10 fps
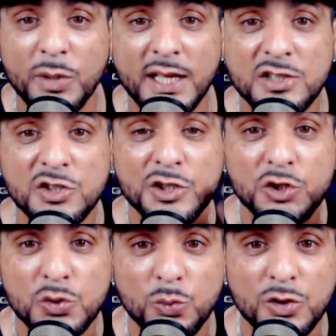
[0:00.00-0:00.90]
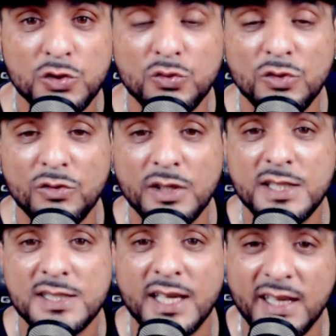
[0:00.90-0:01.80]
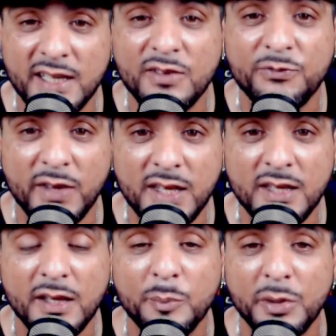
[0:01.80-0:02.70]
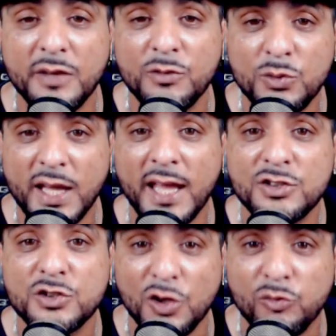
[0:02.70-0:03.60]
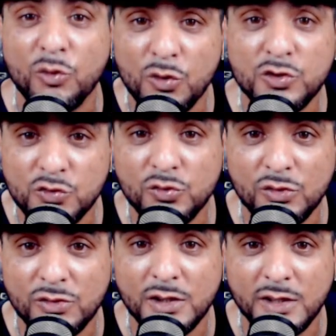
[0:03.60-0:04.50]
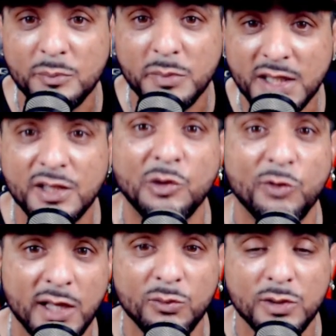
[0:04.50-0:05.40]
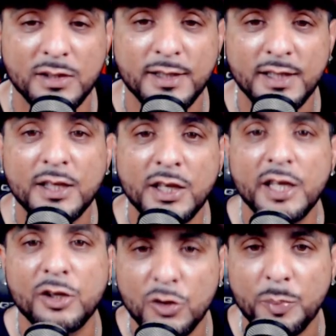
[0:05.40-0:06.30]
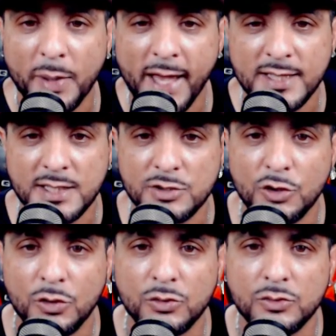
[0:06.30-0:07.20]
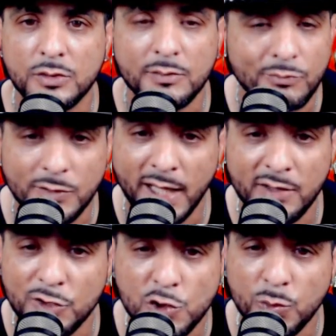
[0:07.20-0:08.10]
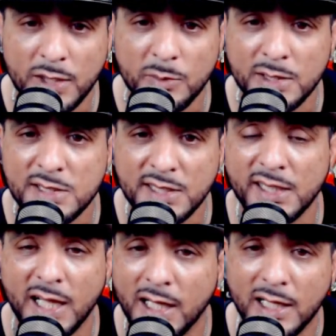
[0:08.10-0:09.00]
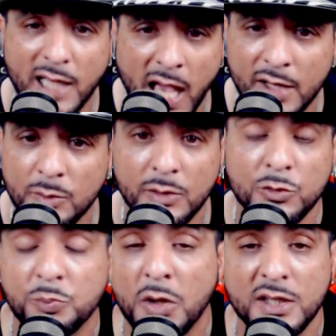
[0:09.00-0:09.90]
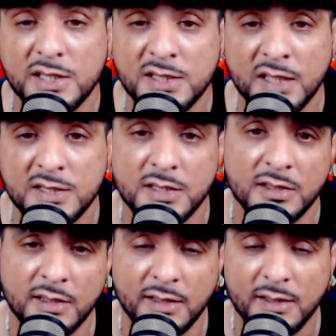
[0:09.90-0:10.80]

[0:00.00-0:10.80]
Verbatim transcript: and when I took it to one jeweler, he said it's fake, but if you catch the wrong jeweler, meaning the right one, it could pass as gold. Not even 20 minutes later, I got him. It was probably his cousin.